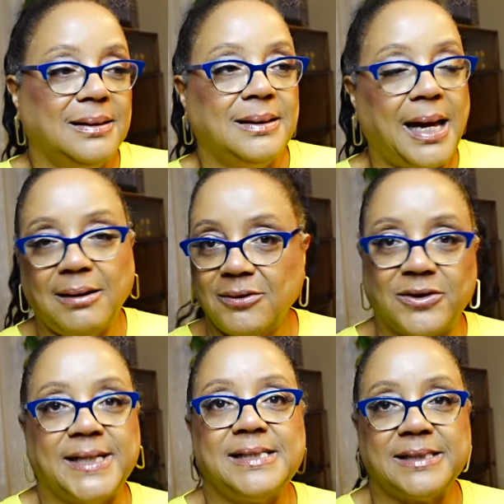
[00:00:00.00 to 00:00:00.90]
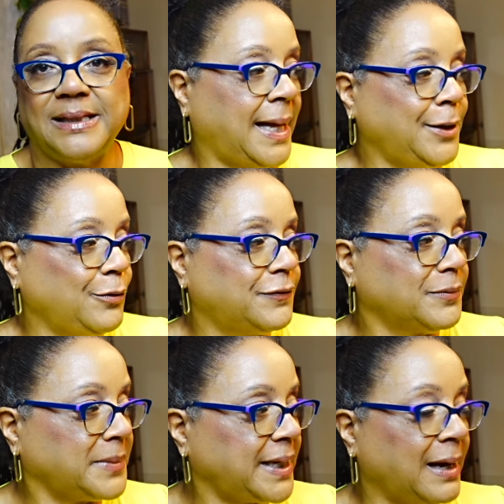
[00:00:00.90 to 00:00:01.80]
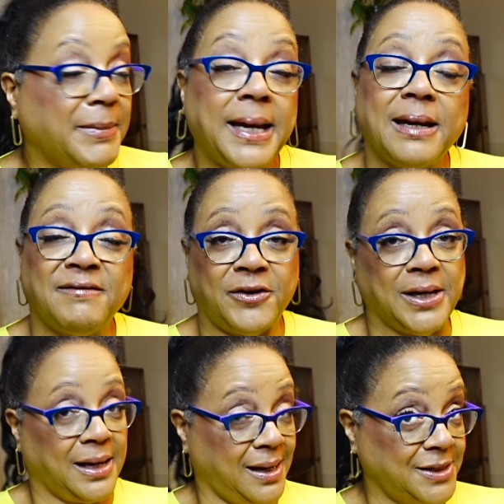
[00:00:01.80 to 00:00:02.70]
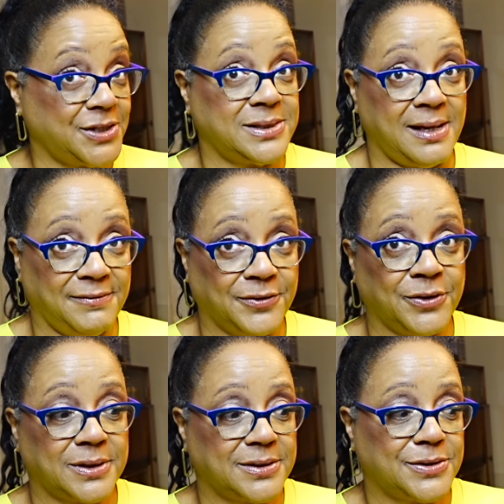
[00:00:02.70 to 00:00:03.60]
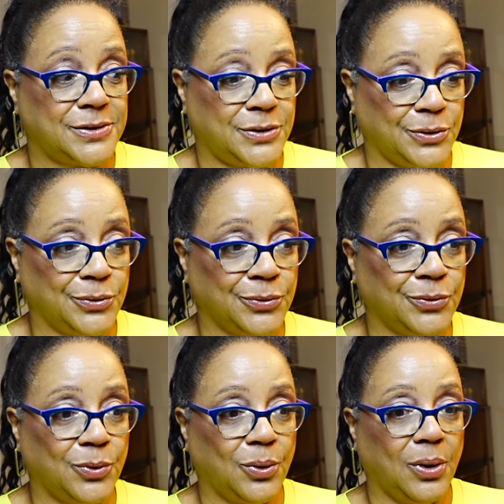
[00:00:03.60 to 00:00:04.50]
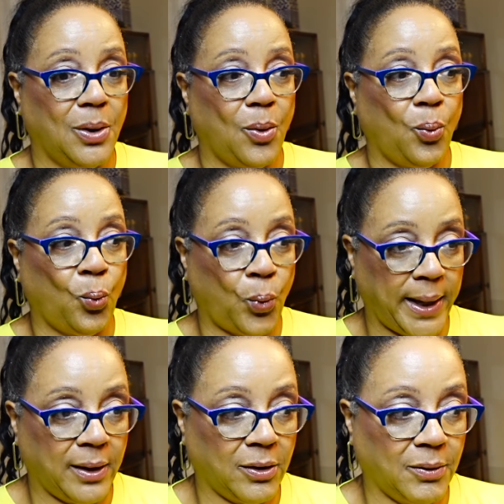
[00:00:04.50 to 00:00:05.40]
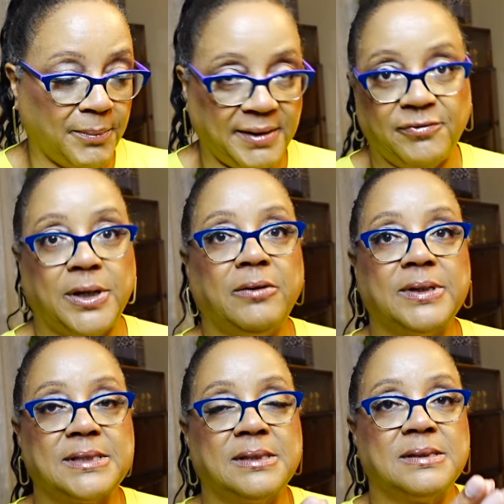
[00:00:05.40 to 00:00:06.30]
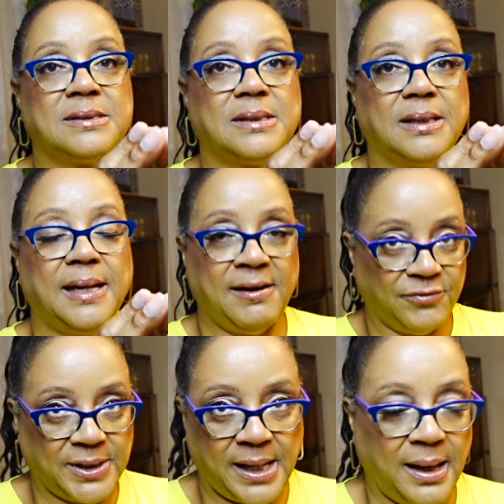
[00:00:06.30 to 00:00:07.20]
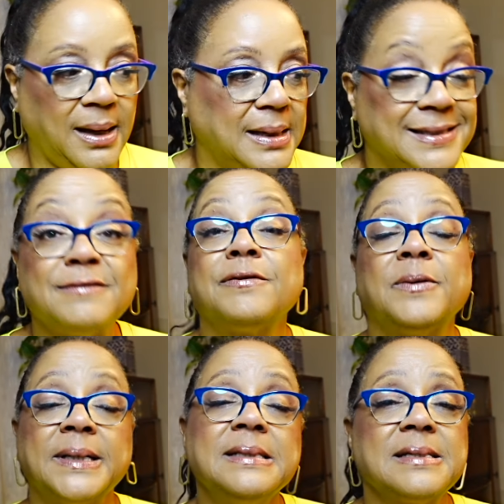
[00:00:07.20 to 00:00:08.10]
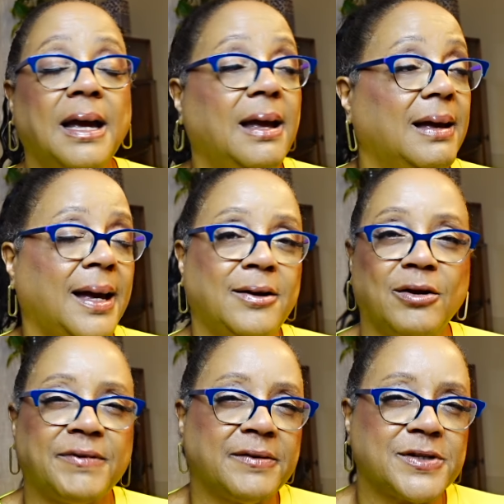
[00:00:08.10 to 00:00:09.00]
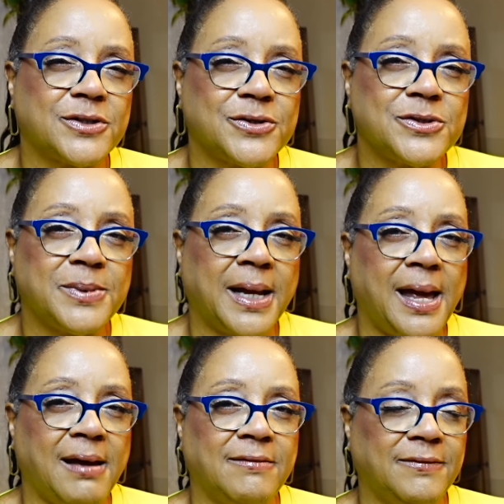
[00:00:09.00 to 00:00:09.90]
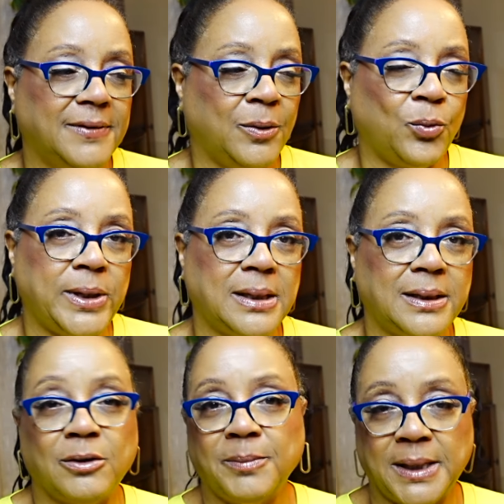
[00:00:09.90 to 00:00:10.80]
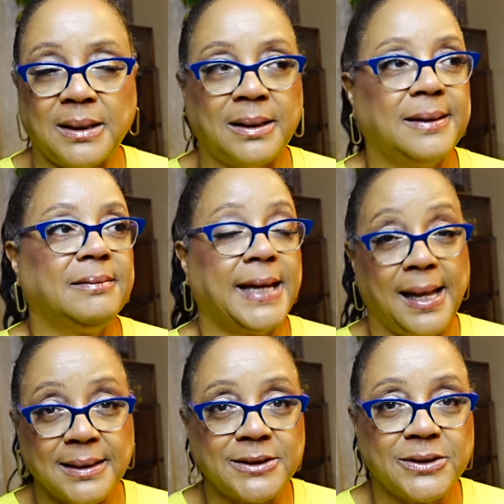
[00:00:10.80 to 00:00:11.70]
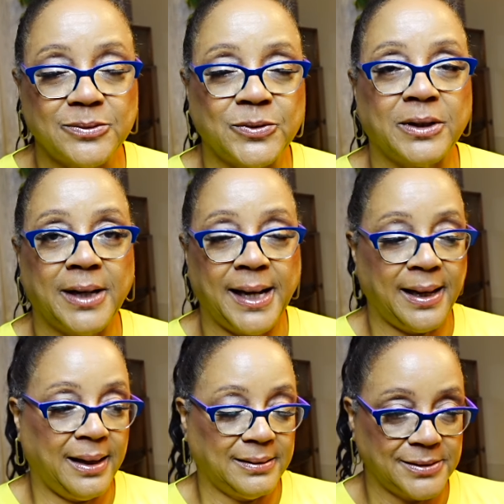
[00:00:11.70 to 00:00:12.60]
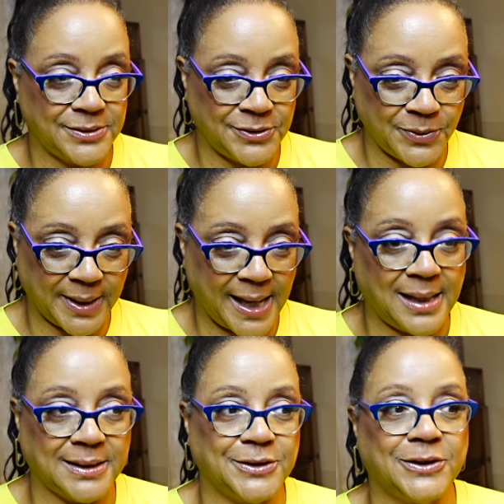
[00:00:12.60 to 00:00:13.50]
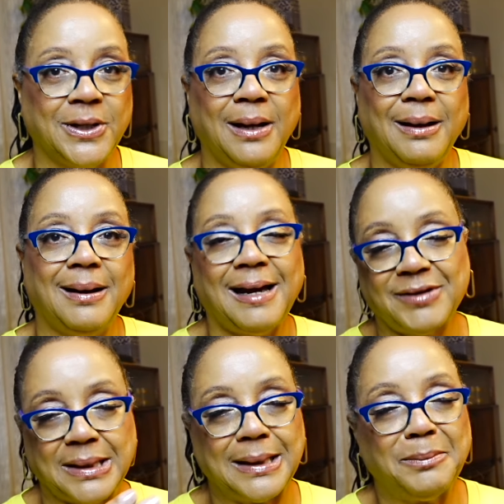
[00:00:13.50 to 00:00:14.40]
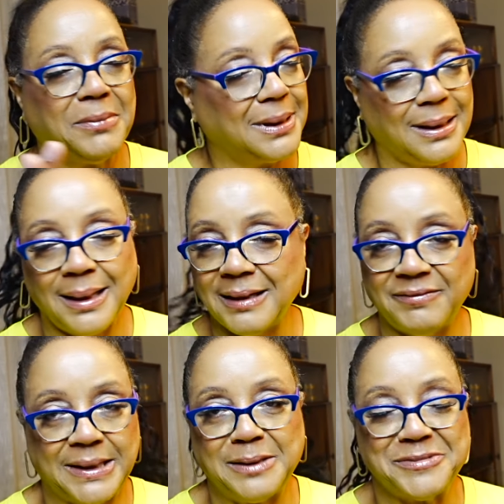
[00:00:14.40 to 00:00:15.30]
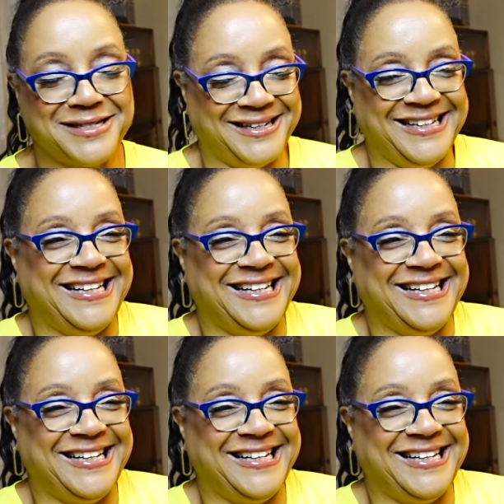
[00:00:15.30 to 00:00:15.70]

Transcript: not go crazy? I know for me, I'm making a very conscious effort to wear my fragrances every day, different ones. I don't know if I ever told you, but I have a weekly or monthly calendar where I do a calendar. I have a theme. I love themes.